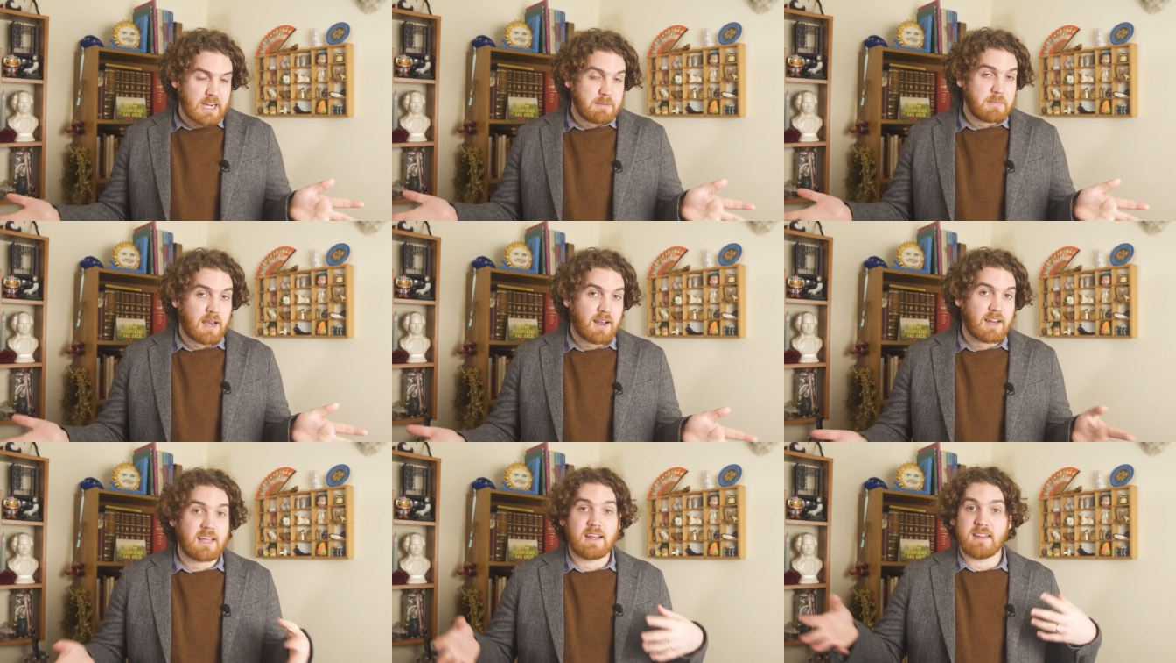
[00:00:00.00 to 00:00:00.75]

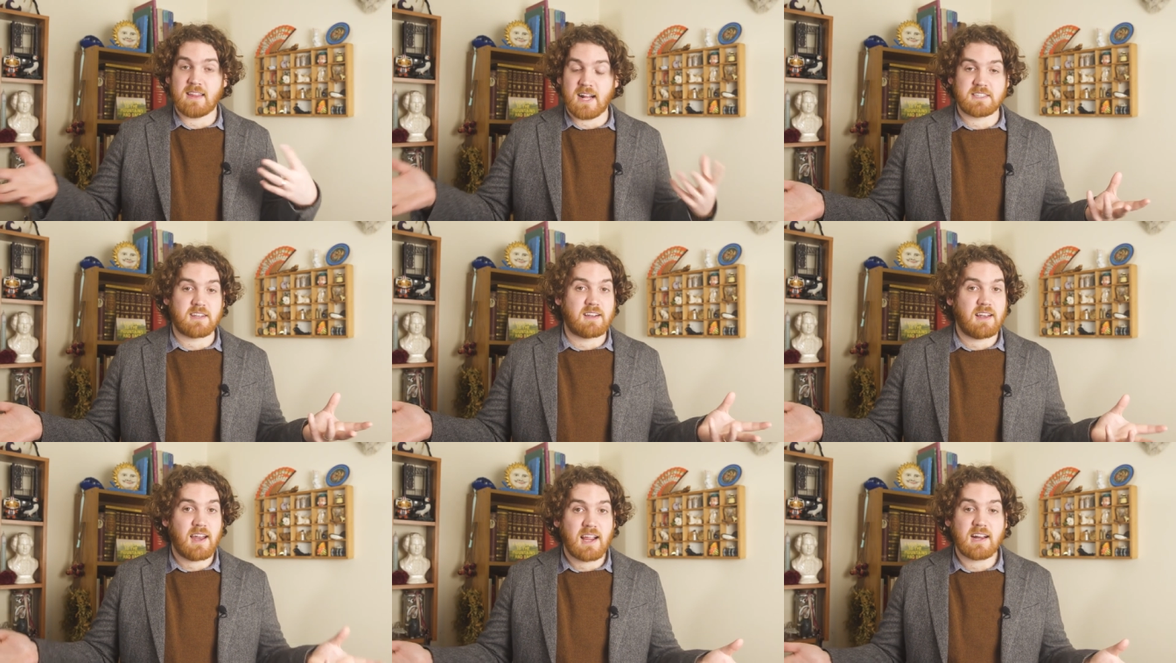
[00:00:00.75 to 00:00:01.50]
Admittedly, that's
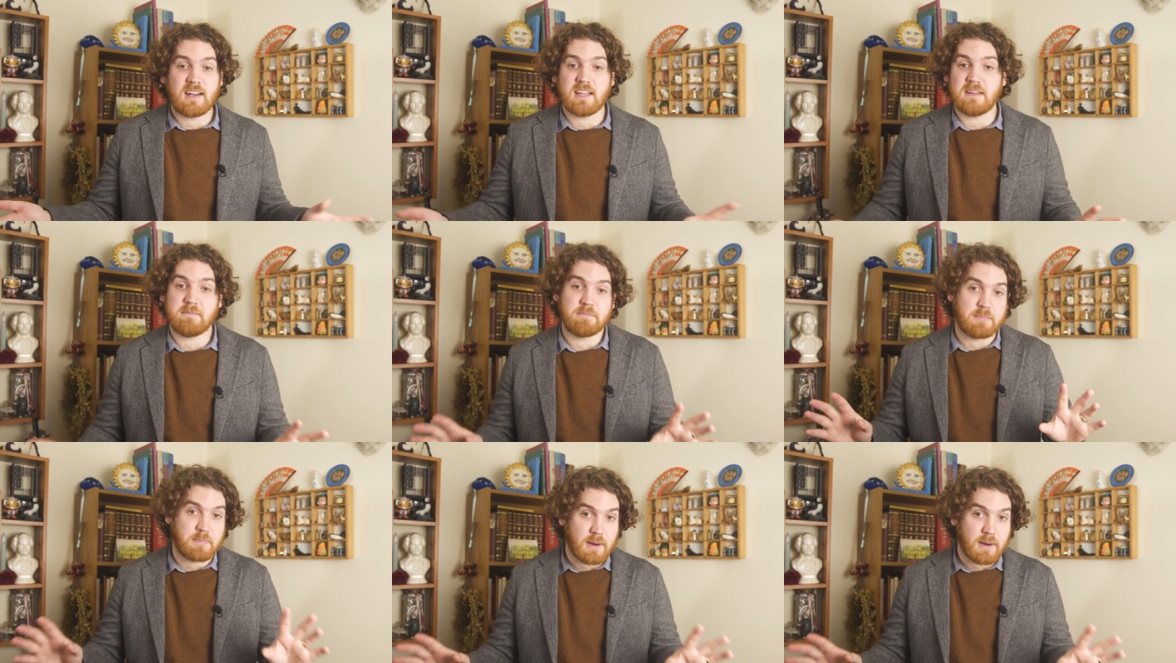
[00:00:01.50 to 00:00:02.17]
unlikely,